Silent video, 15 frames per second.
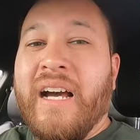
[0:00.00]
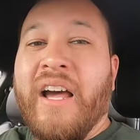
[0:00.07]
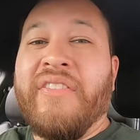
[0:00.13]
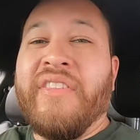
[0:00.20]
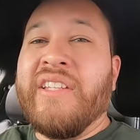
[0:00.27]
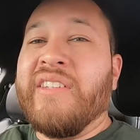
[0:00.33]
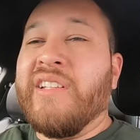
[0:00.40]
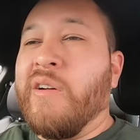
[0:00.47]
I
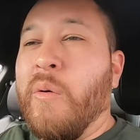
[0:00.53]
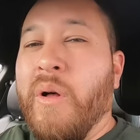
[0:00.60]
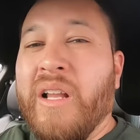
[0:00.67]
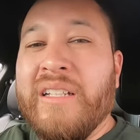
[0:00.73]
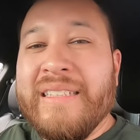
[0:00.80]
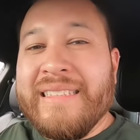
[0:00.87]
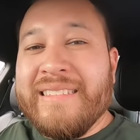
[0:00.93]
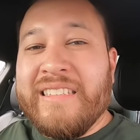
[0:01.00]
think the
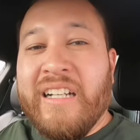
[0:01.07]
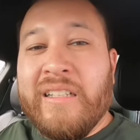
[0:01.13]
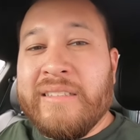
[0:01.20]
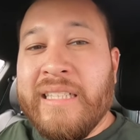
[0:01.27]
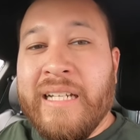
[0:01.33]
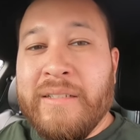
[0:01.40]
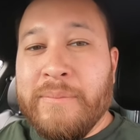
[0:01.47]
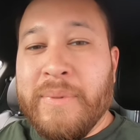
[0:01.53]
quality has gone
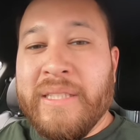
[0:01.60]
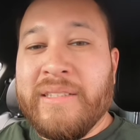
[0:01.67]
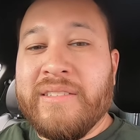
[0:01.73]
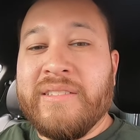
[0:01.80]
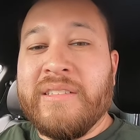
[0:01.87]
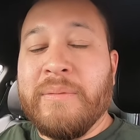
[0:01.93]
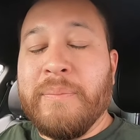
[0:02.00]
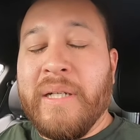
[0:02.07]
down a bit
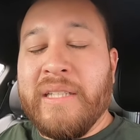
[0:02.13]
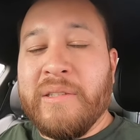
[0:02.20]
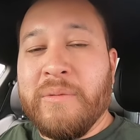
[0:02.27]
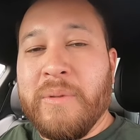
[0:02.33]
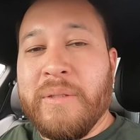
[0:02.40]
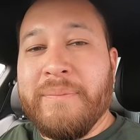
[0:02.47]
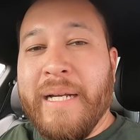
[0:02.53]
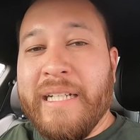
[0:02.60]
compared to
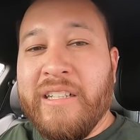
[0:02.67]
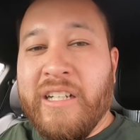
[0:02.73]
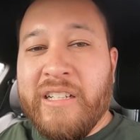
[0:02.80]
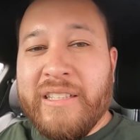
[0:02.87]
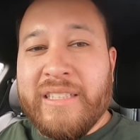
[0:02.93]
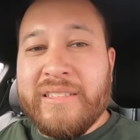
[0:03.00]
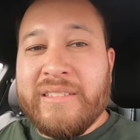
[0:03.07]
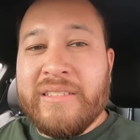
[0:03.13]
what my
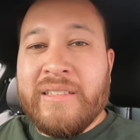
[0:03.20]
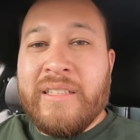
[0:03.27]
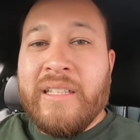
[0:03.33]
car is.